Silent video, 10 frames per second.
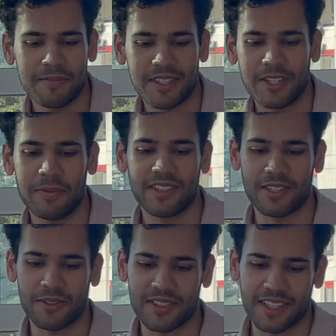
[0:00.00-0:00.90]
to the UBC
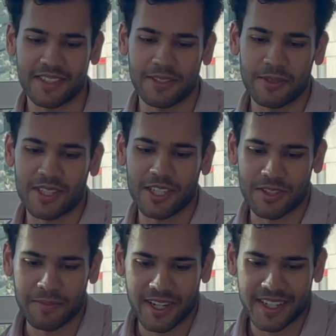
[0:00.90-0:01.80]
Neuroscience
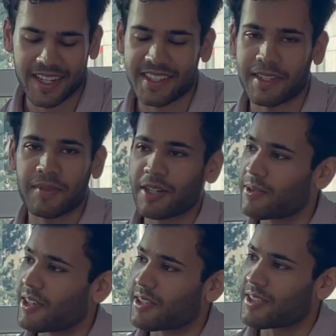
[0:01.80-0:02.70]
Association podcast. I'm here with
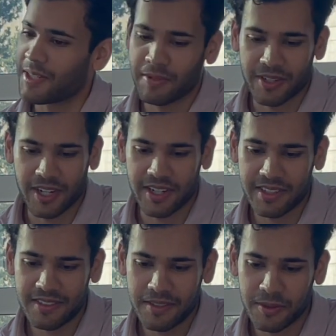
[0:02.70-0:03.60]
Dr. Tim
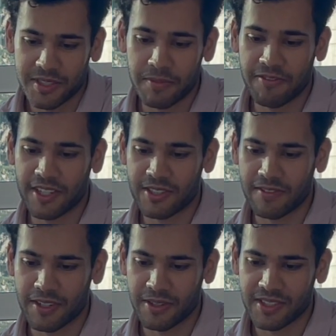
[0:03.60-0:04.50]
O'Connor, who is a professor of
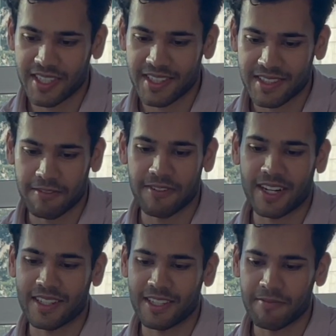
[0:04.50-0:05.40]
neuroscience in the
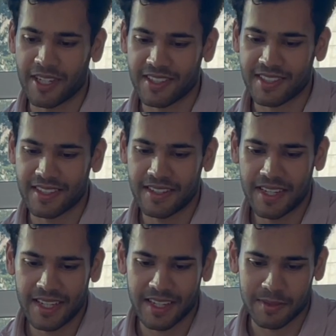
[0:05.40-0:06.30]
Faculty of Medicine.
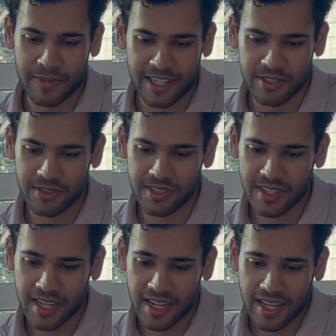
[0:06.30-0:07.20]
He has a bachelor's
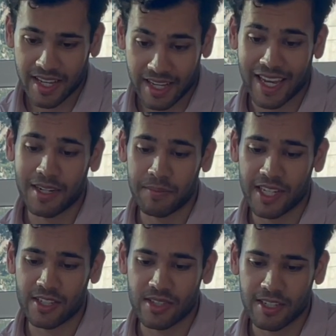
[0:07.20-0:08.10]
and a
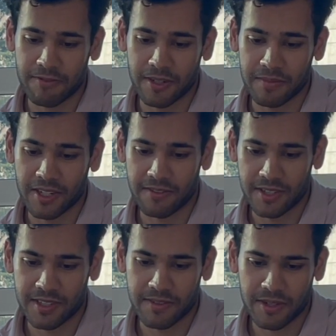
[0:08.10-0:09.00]
PhD from the
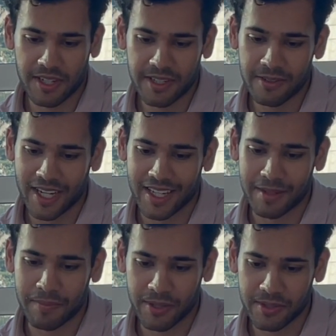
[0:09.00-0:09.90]
University of Toronto and a
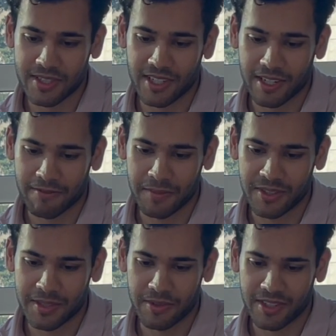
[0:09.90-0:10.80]
postdoc from
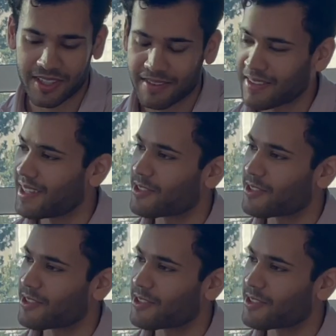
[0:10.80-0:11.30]
UC Berkeley. Thanks